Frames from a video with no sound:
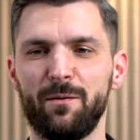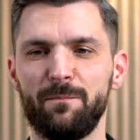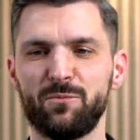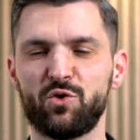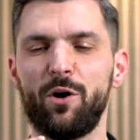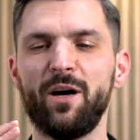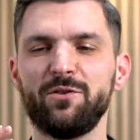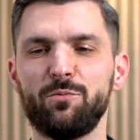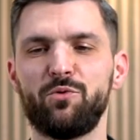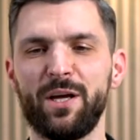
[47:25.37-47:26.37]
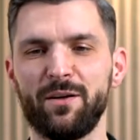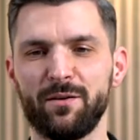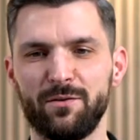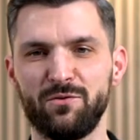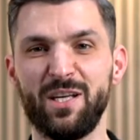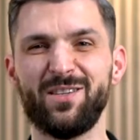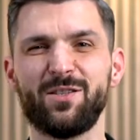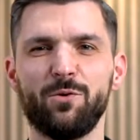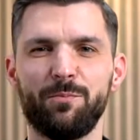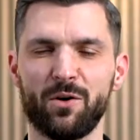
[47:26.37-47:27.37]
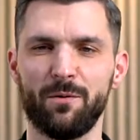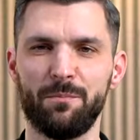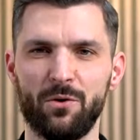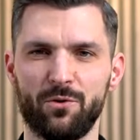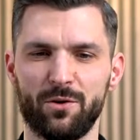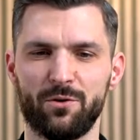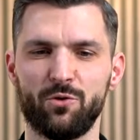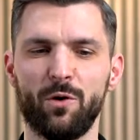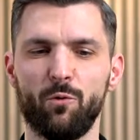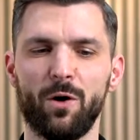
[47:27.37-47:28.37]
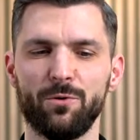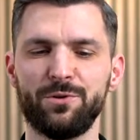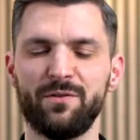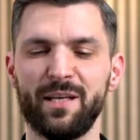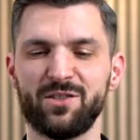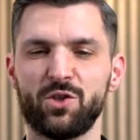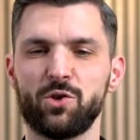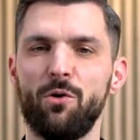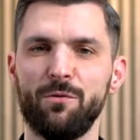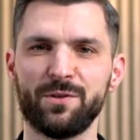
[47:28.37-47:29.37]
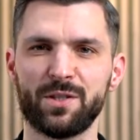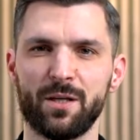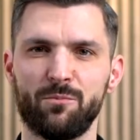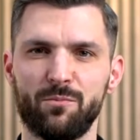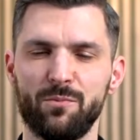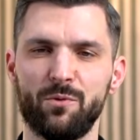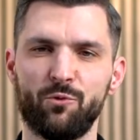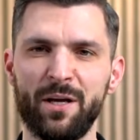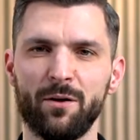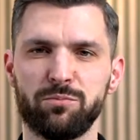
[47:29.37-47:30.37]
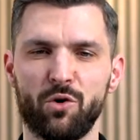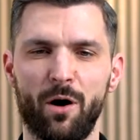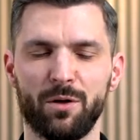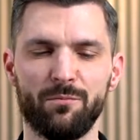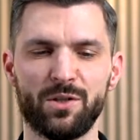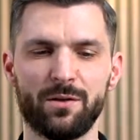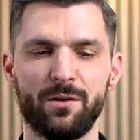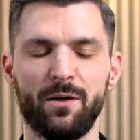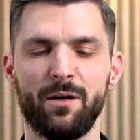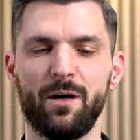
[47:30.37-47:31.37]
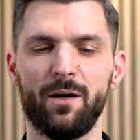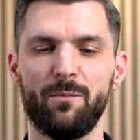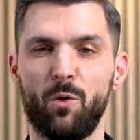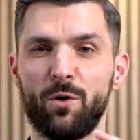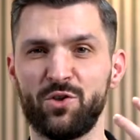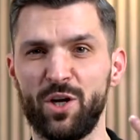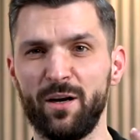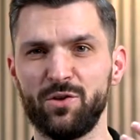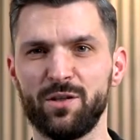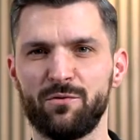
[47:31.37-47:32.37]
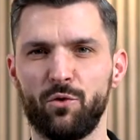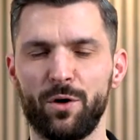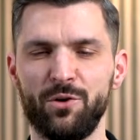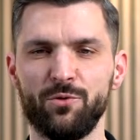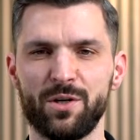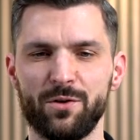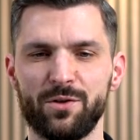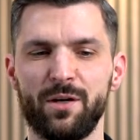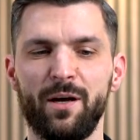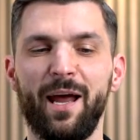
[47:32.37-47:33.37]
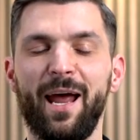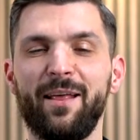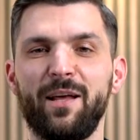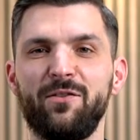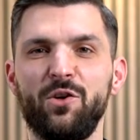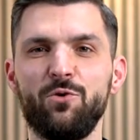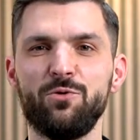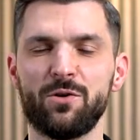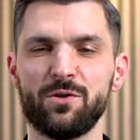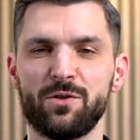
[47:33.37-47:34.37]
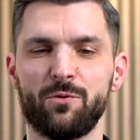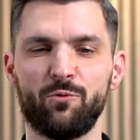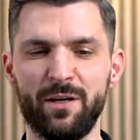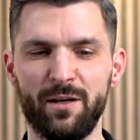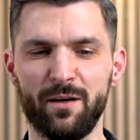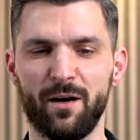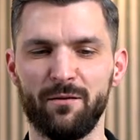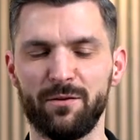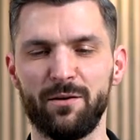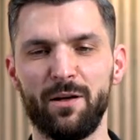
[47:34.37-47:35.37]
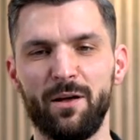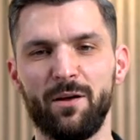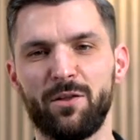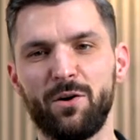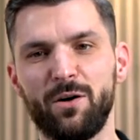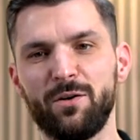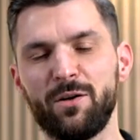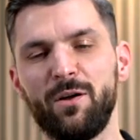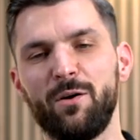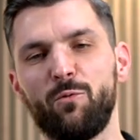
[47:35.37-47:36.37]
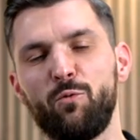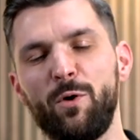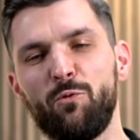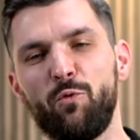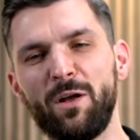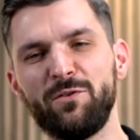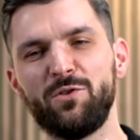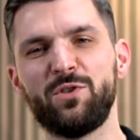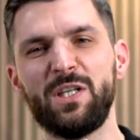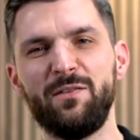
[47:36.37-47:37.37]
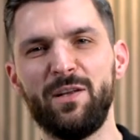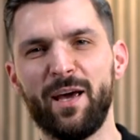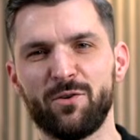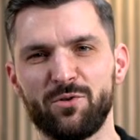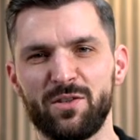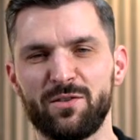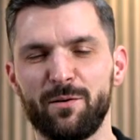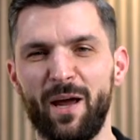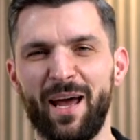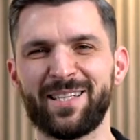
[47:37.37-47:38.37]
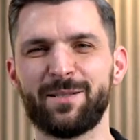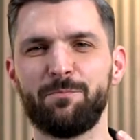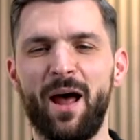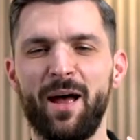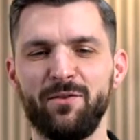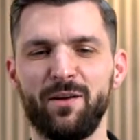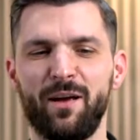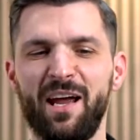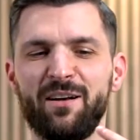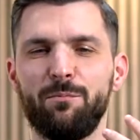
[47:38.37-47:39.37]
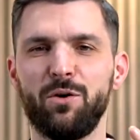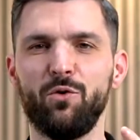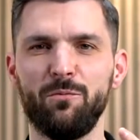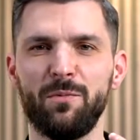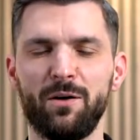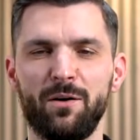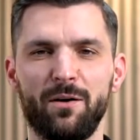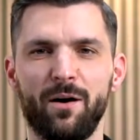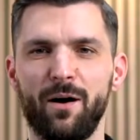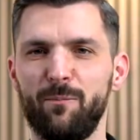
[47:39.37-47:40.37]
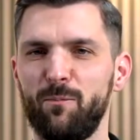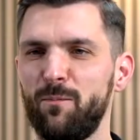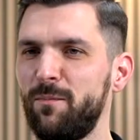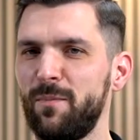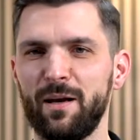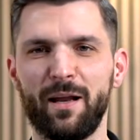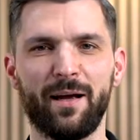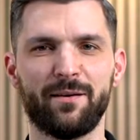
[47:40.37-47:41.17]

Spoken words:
try to bring this supercomputer to the world, that solves some real problems or challenges for users, and that users really love. Third, we want to see the ecosystem expand and bloom like